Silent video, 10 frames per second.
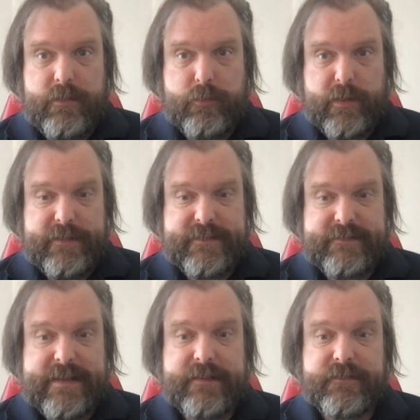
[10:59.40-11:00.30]
26
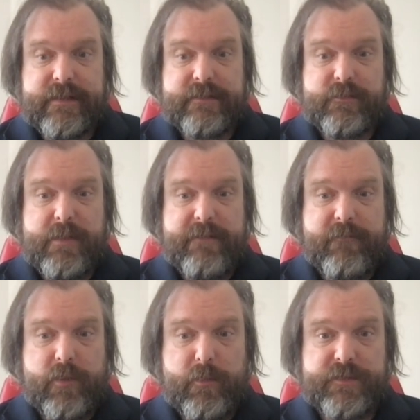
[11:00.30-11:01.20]
seconds against a minute
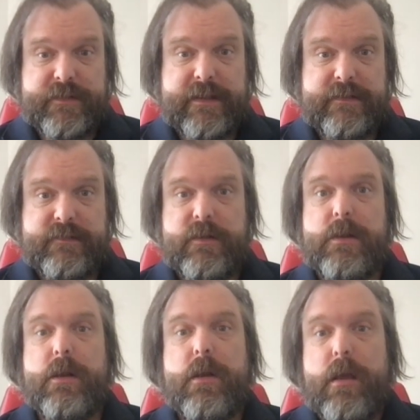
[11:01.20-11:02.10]
41 seconds
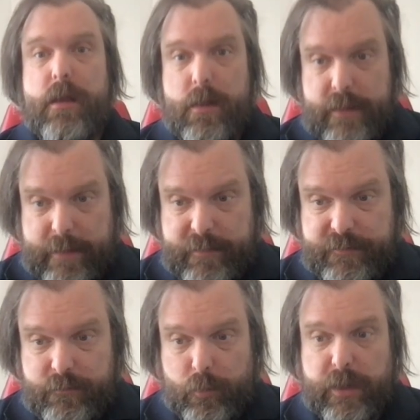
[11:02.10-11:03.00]
can be
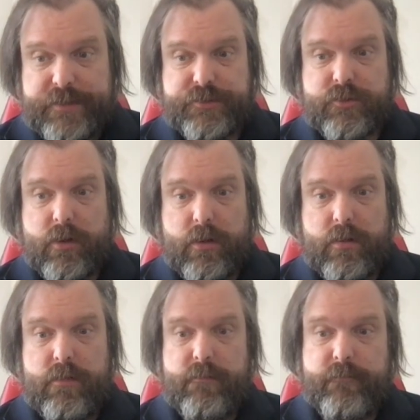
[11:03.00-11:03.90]
quite strong
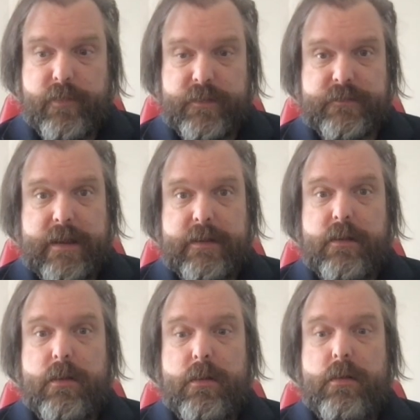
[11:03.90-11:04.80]
for the side
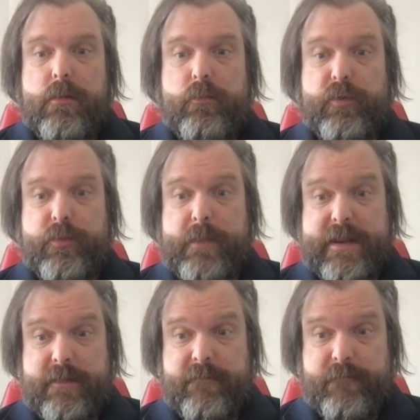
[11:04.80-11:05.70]
with the
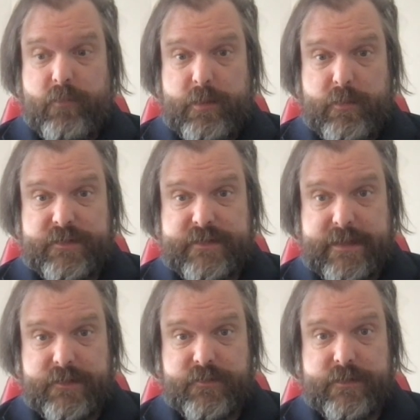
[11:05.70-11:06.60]
minute 41
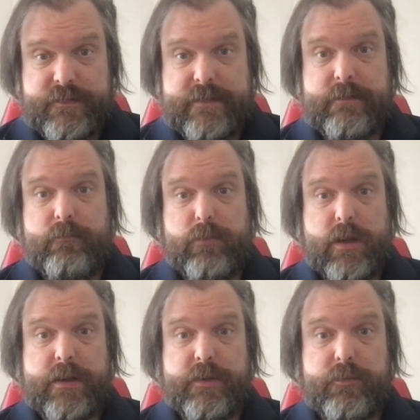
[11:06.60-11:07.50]
seconds. So I said we're
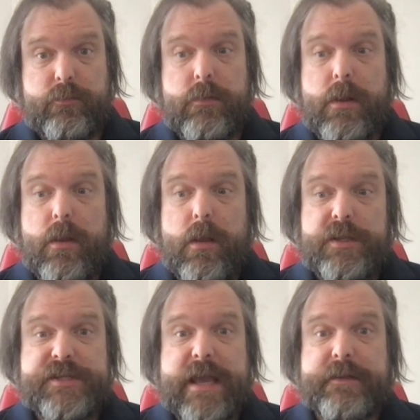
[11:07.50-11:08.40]
going to do
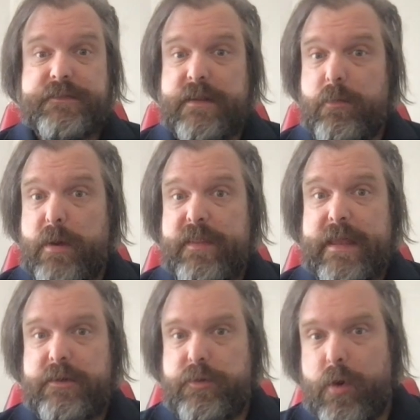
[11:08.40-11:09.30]
checks in a way
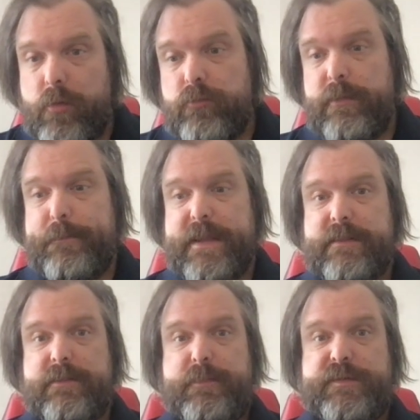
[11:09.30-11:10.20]
that don't
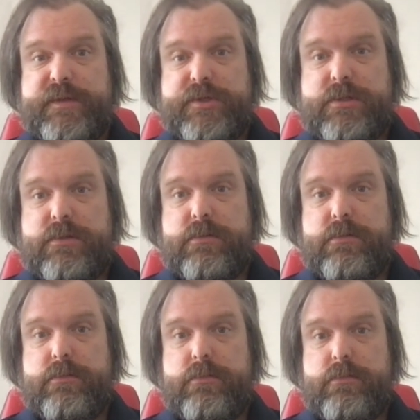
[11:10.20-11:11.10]
repeat the position
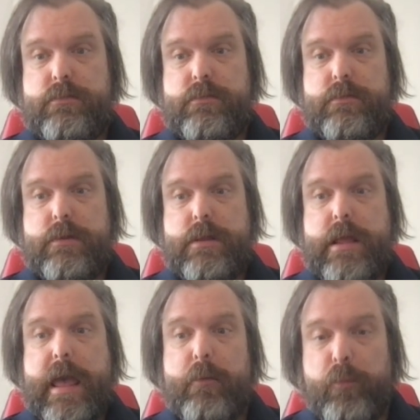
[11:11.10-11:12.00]

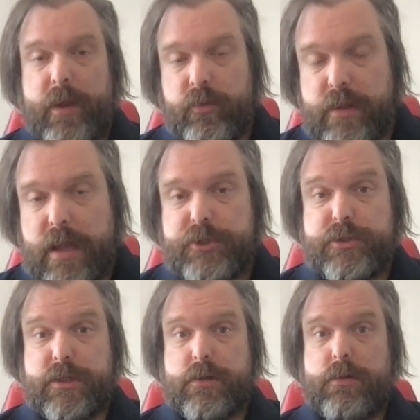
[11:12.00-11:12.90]
and will not
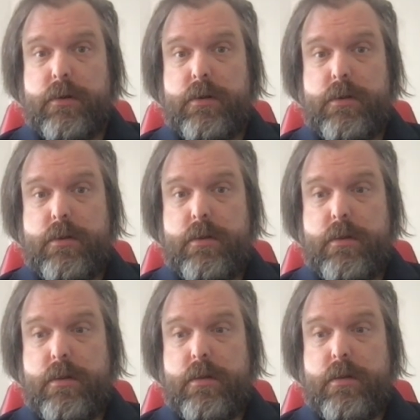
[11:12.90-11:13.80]
trigger
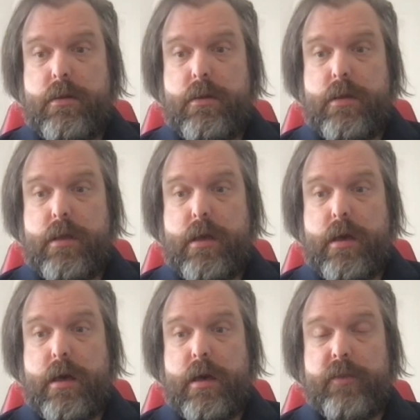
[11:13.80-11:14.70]

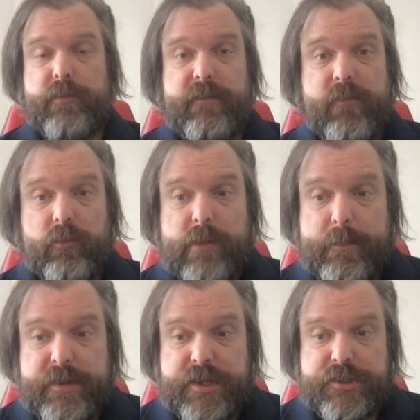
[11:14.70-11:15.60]
a threefold
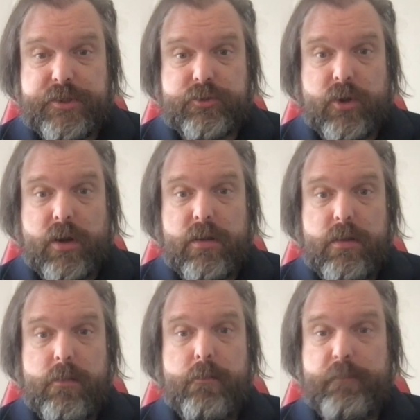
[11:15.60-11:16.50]
repetition draw,
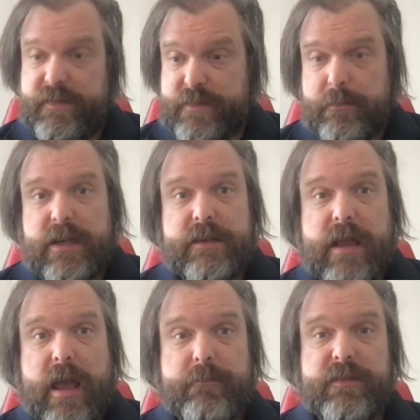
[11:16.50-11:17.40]
because I'm going to
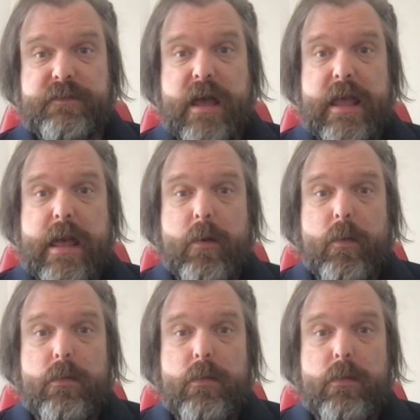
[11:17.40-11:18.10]
time this guy out.